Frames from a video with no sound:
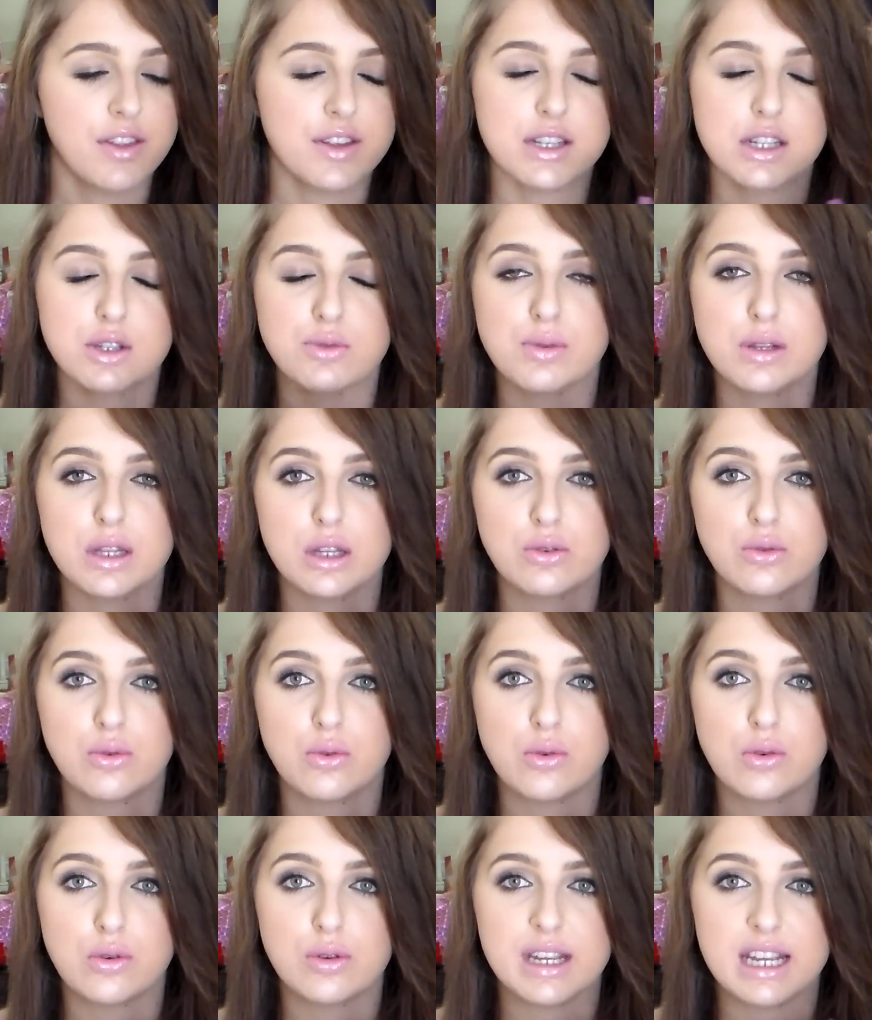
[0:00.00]
This is really
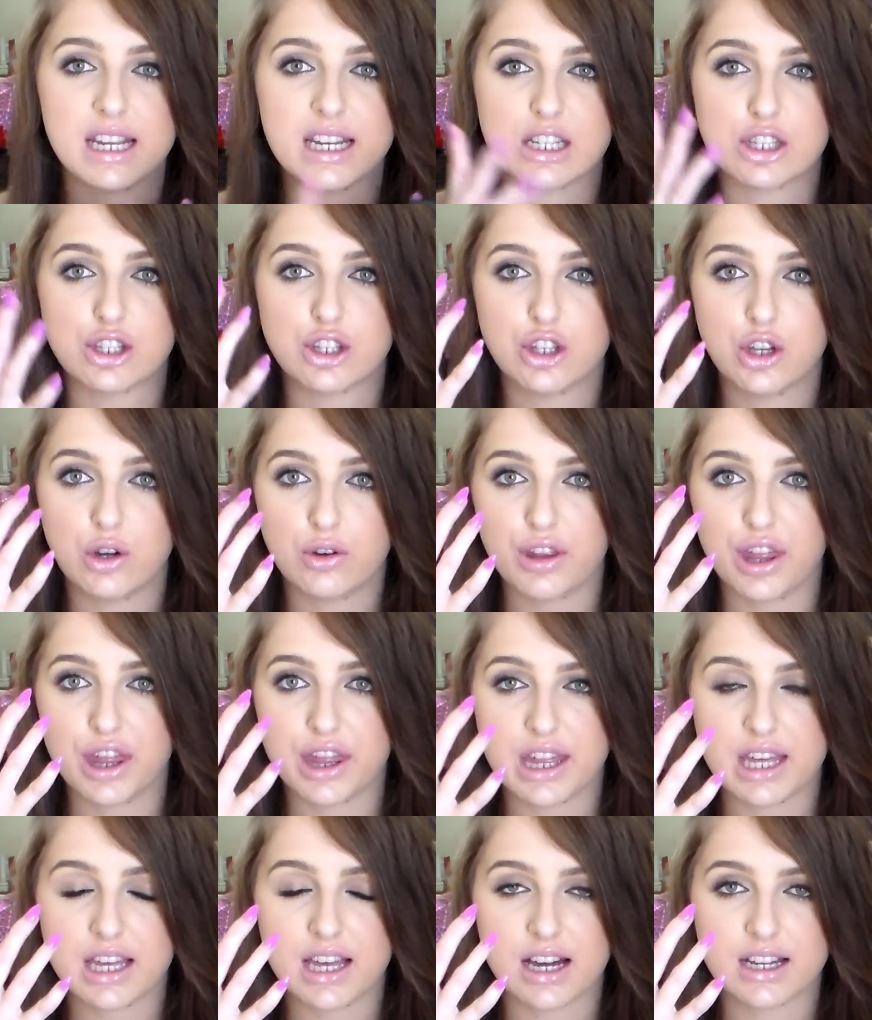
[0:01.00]
good. It is not
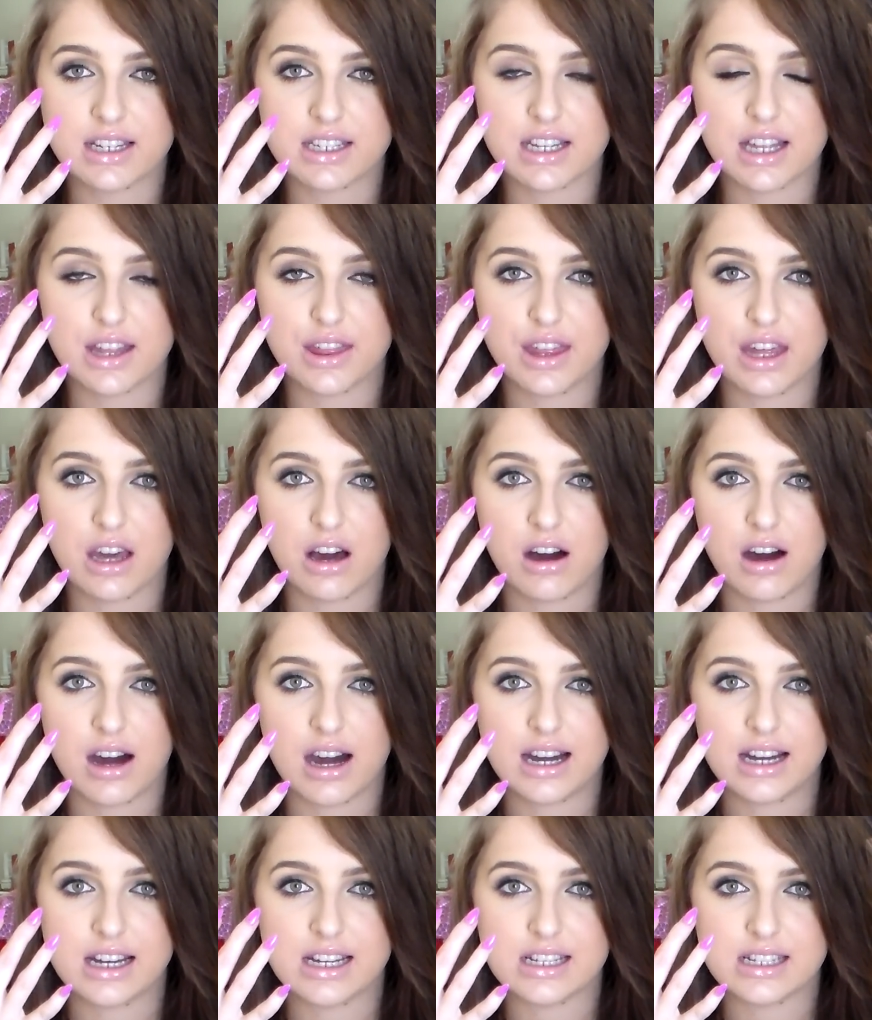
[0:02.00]
thick underneath the
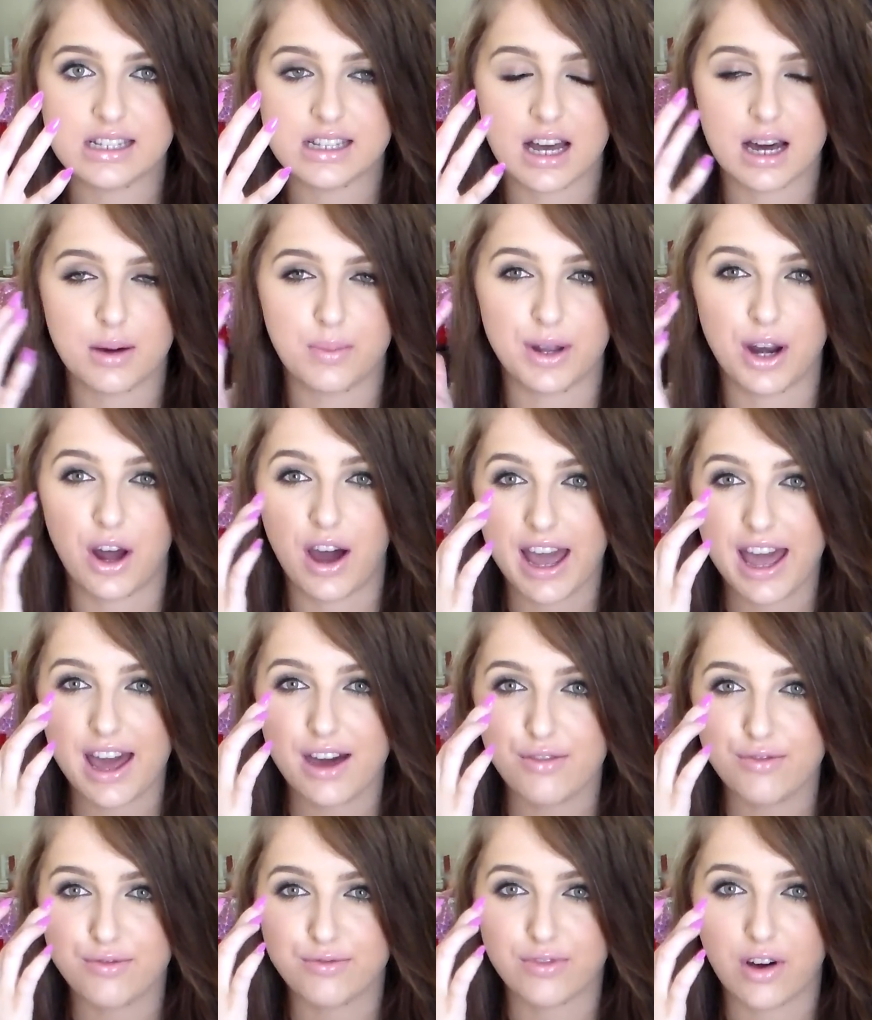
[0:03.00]
eyes. And I
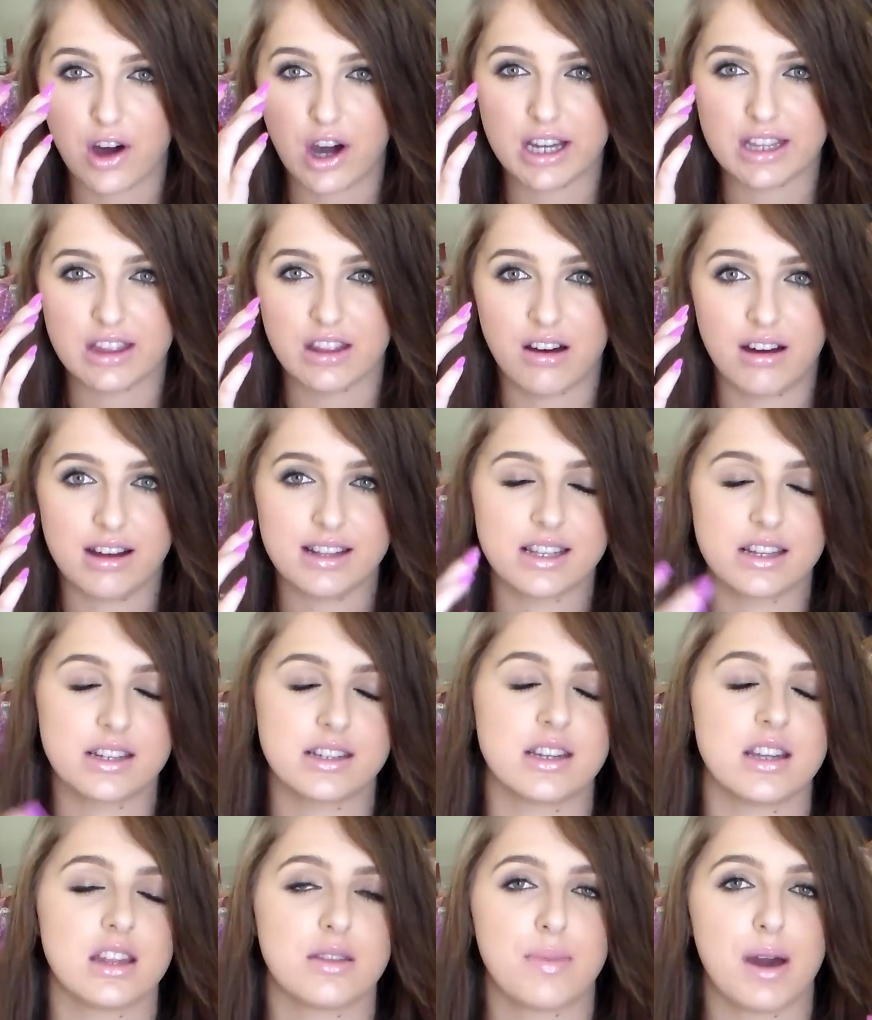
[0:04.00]
have fine lines
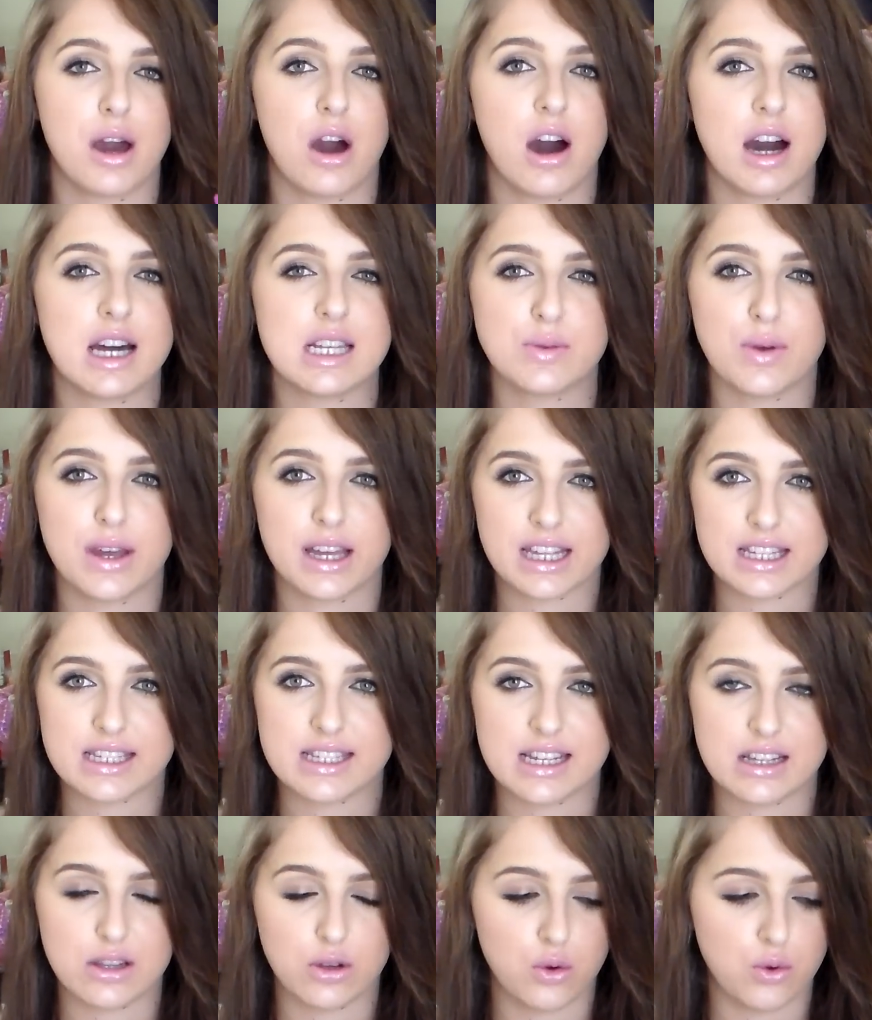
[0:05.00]
underneath my eyes where
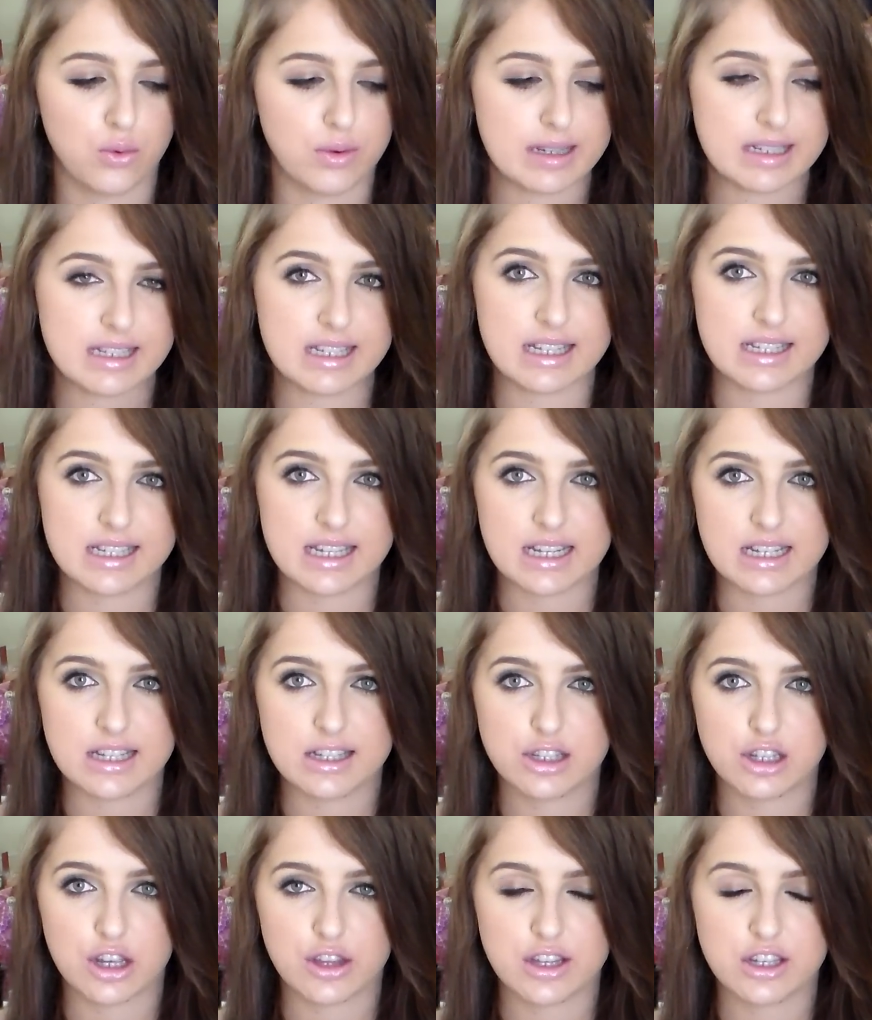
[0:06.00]
concealer always sits
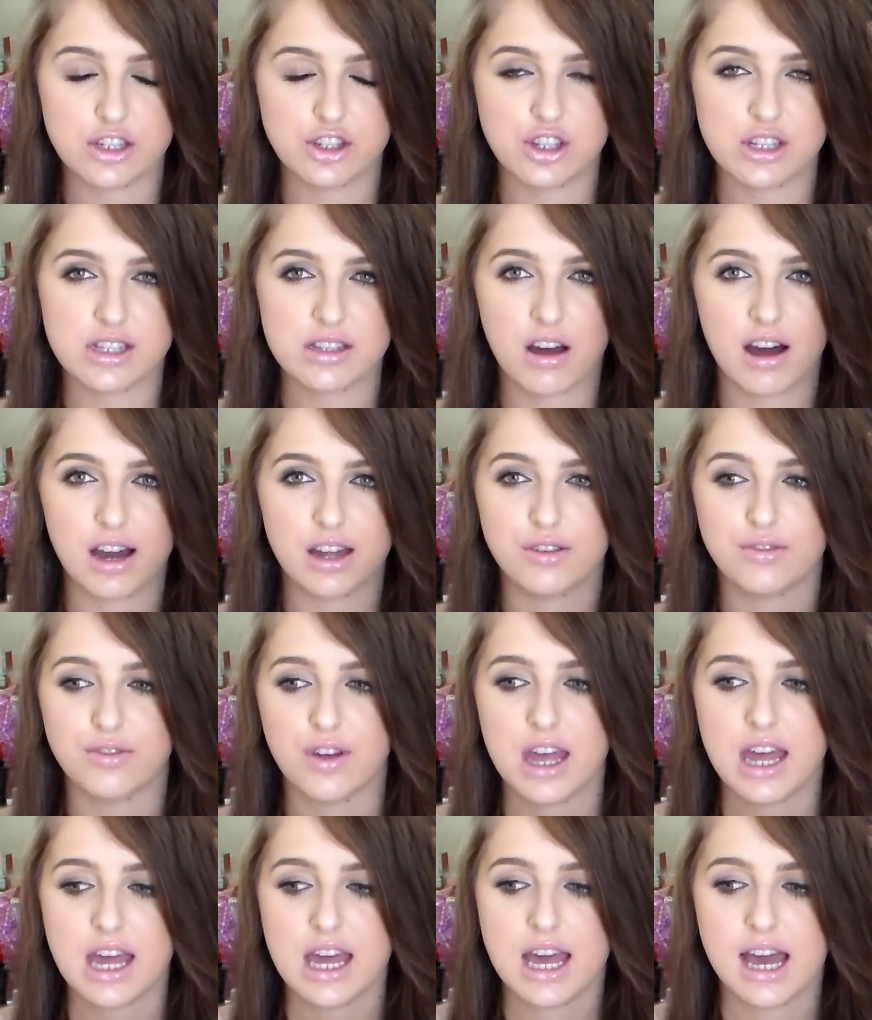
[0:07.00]
in, so this just kind of
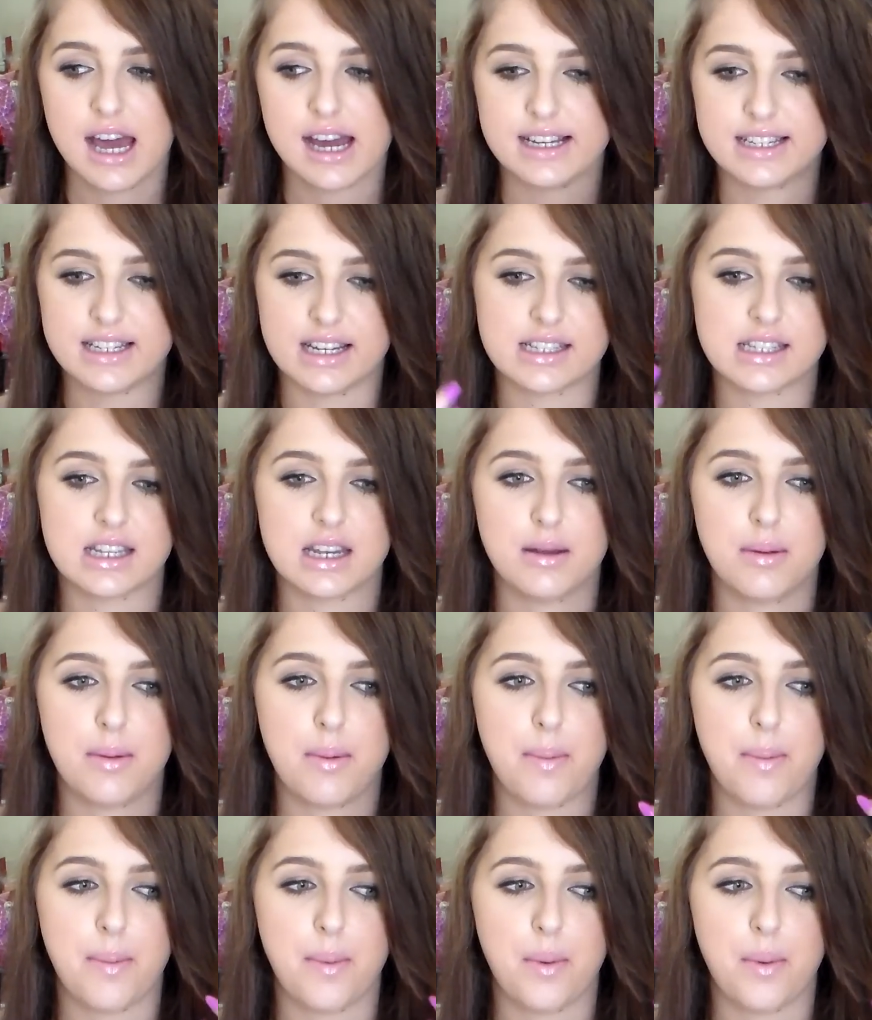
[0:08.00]
doesn't